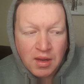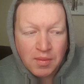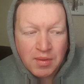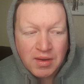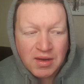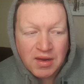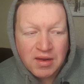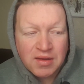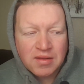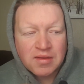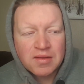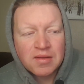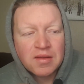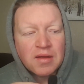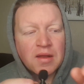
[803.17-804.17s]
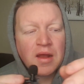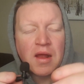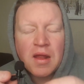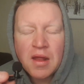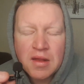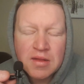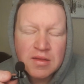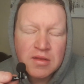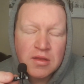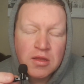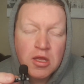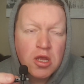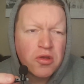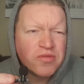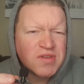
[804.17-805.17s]
I mean,
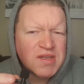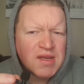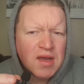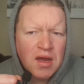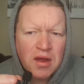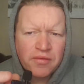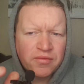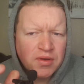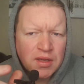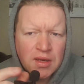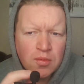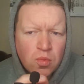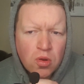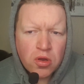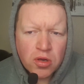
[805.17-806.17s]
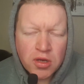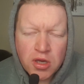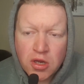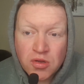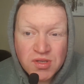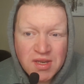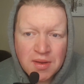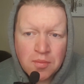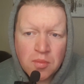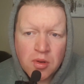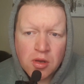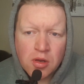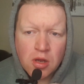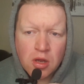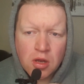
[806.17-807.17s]
the UFC aren't really using him
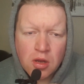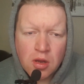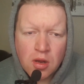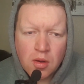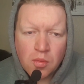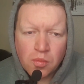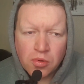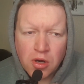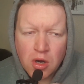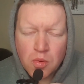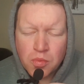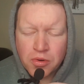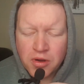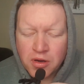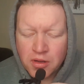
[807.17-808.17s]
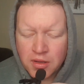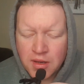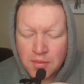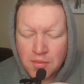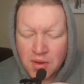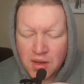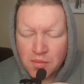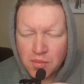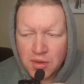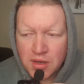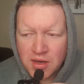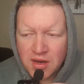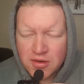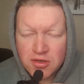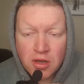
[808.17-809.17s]
appropriately, in my
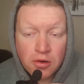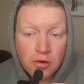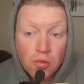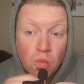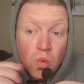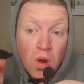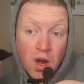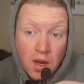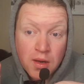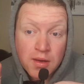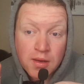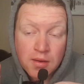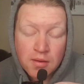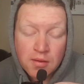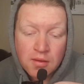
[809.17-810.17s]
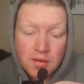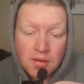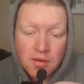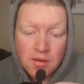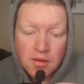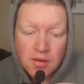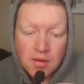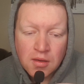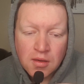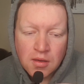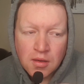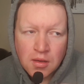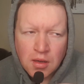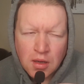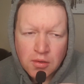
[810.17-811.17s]
opinion. I don't know why.
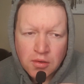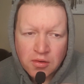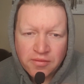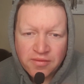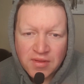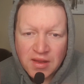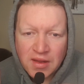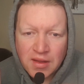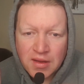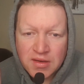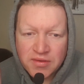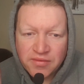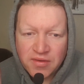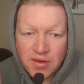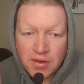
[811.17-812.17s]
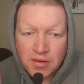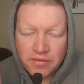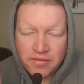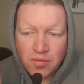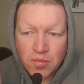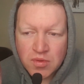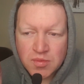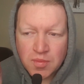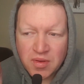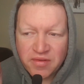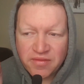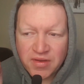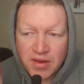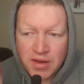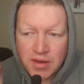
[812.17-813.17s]
I don't know if they like to think of him as a
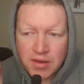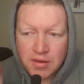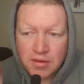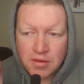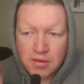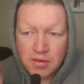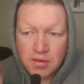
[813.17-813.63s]
bit of a